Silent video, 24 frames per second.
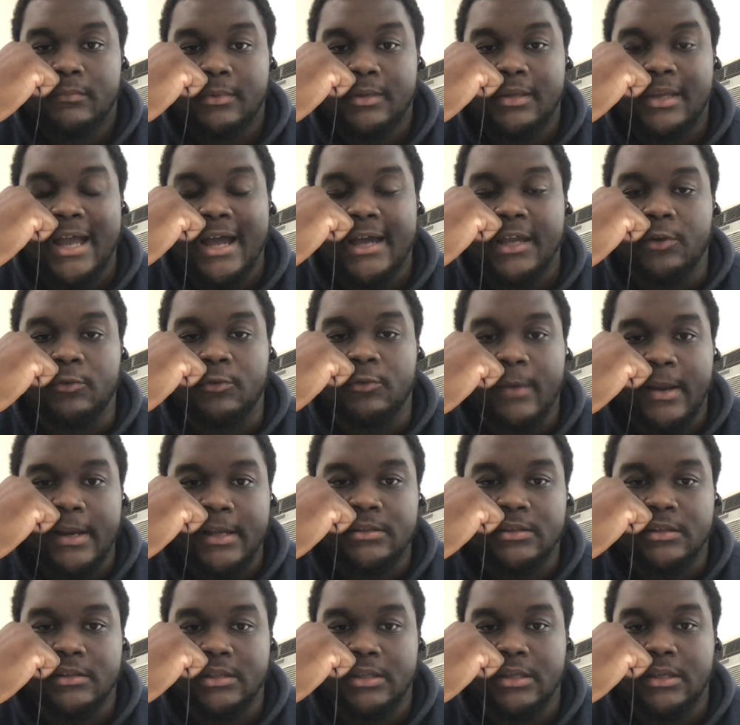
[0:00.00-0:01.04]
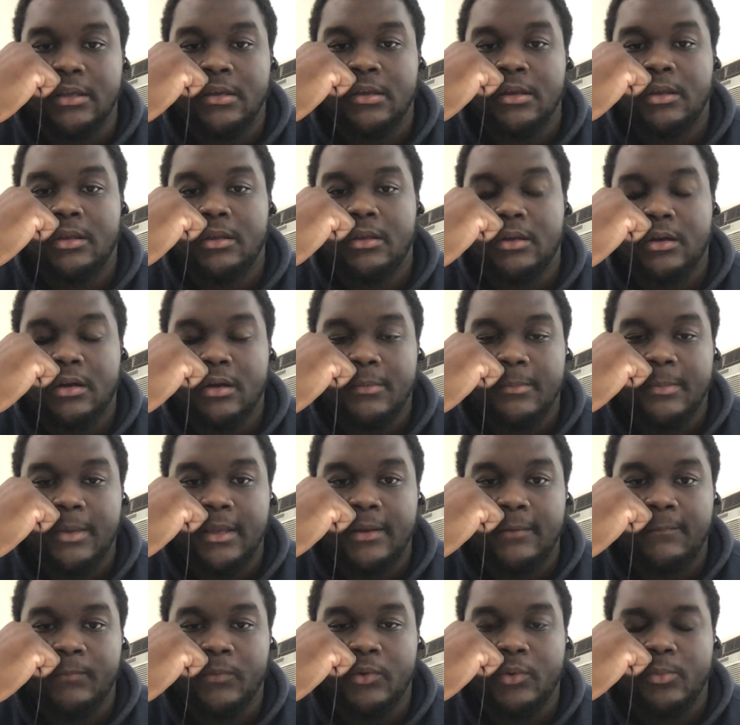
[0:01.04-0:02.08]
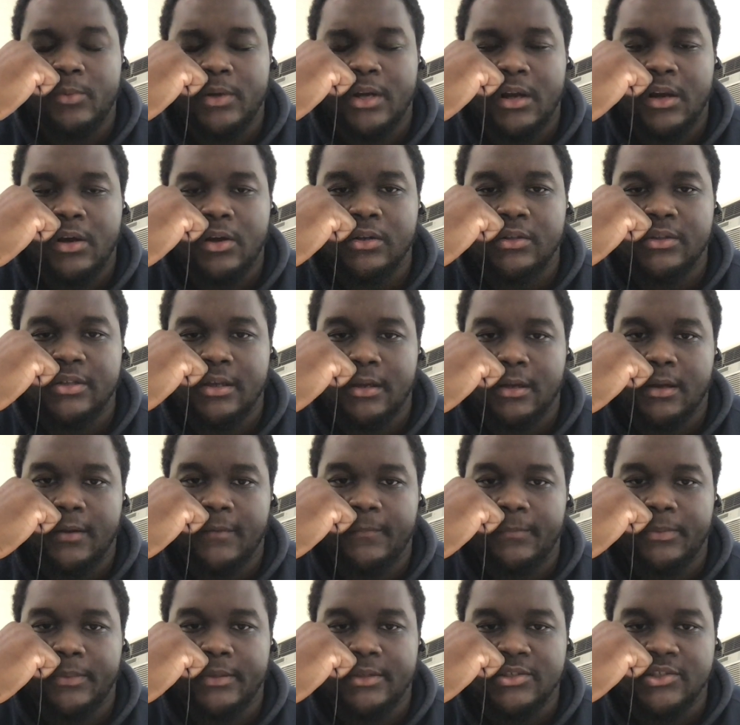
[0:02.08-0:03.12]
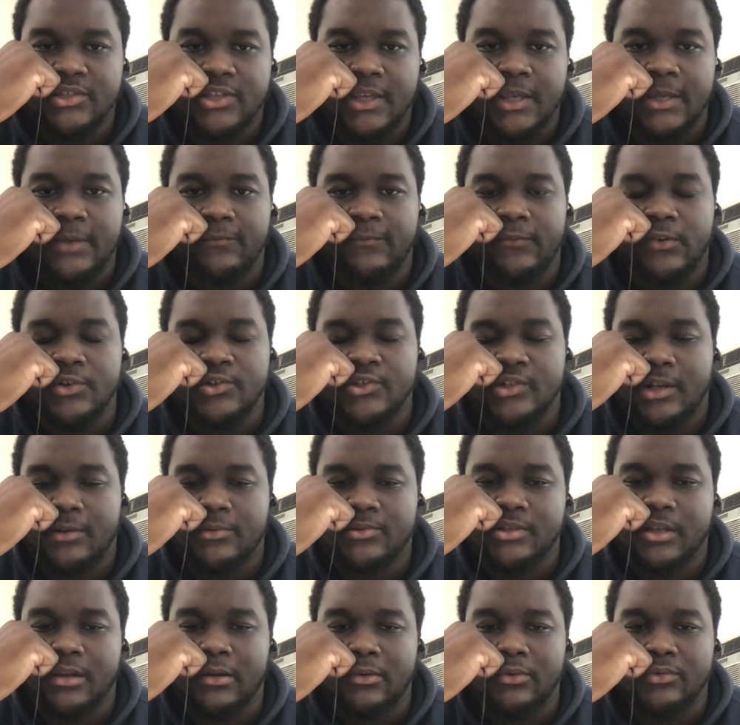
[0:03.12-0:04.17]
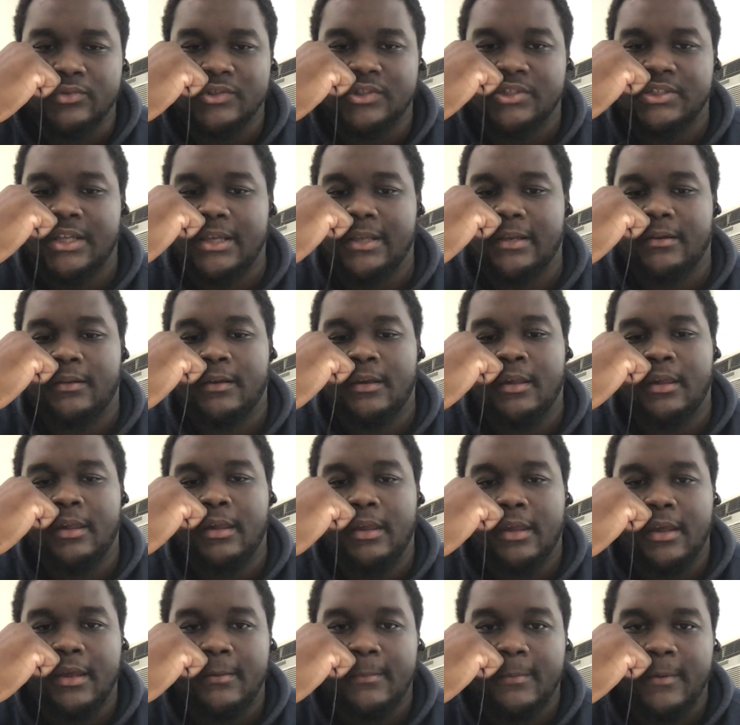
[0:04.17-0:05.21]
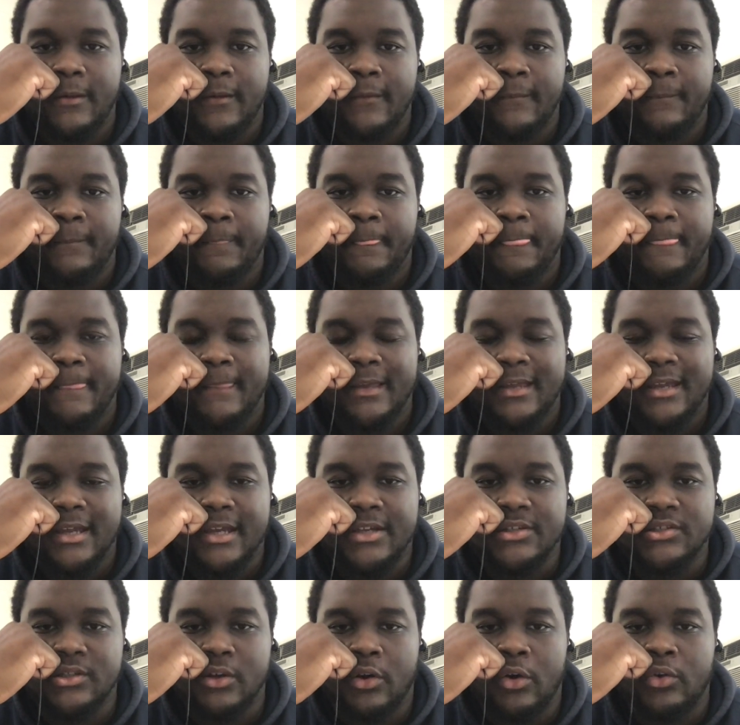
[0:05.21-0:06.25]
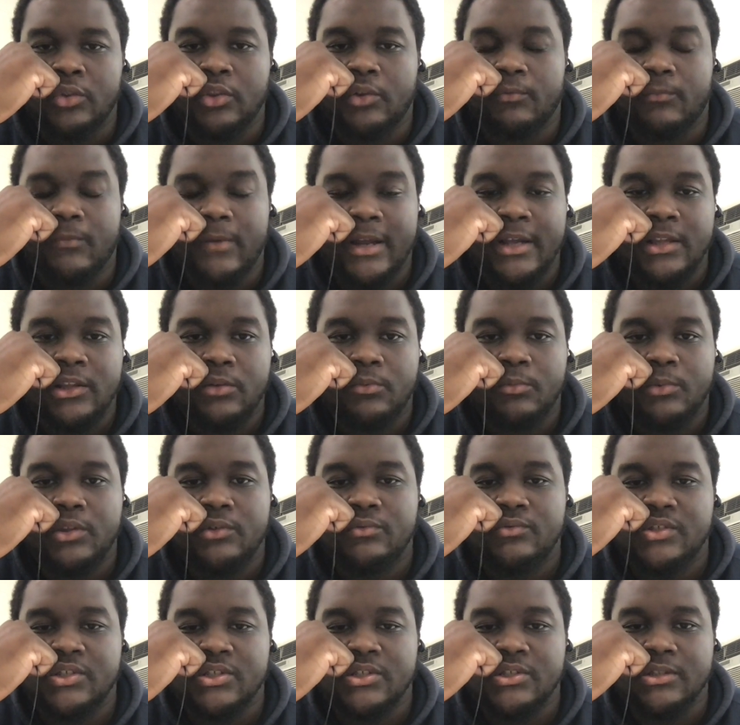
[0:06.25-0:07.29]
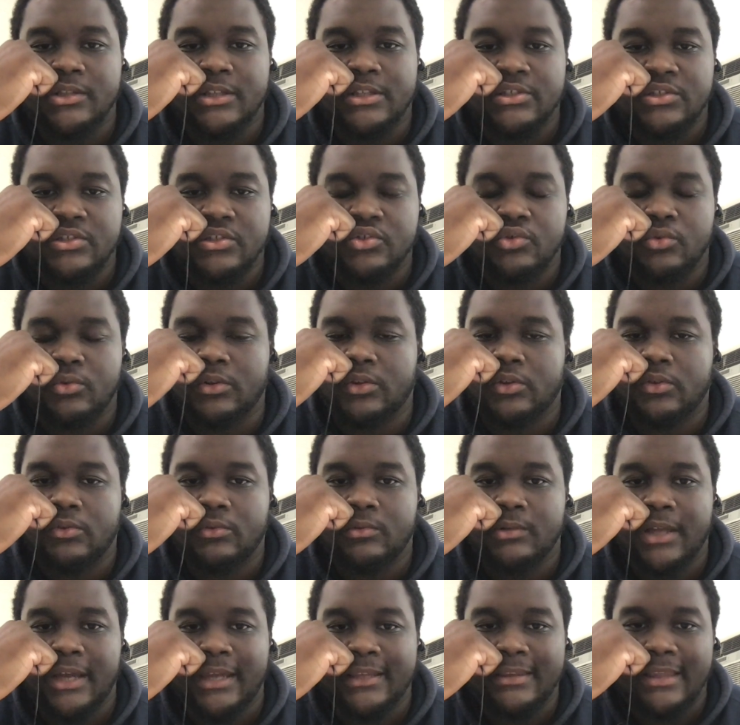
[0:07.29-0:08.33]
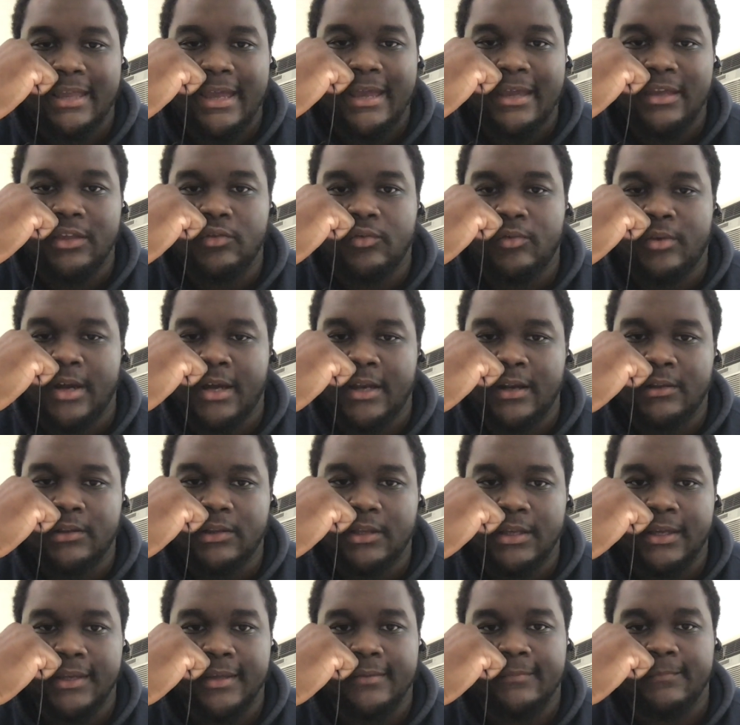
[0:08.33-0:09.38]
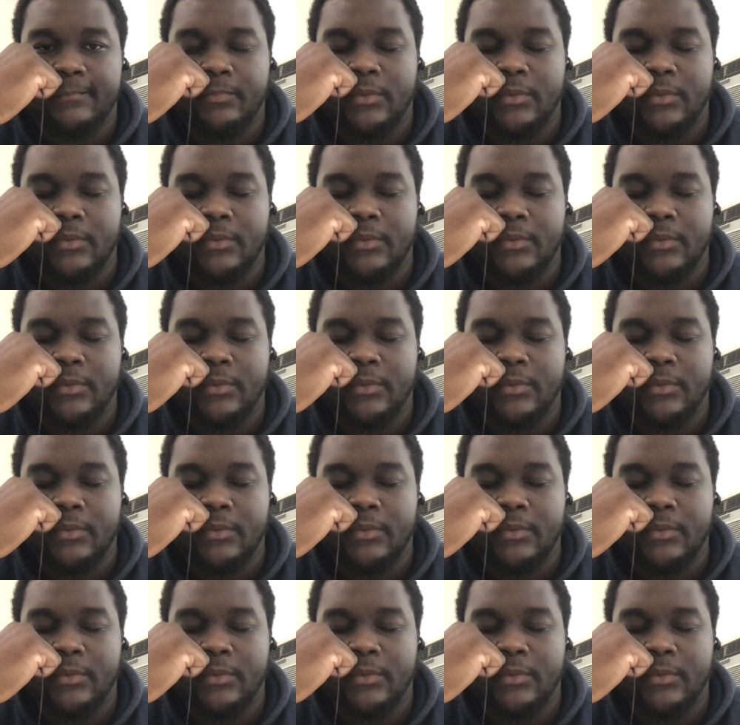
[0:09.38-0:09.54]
kind of regularly, you know what I mean? And when I heard the singing version, I was like, oh shit, you know what I mean? Because on the regular, when you just listen to a dude like that and you kind of look at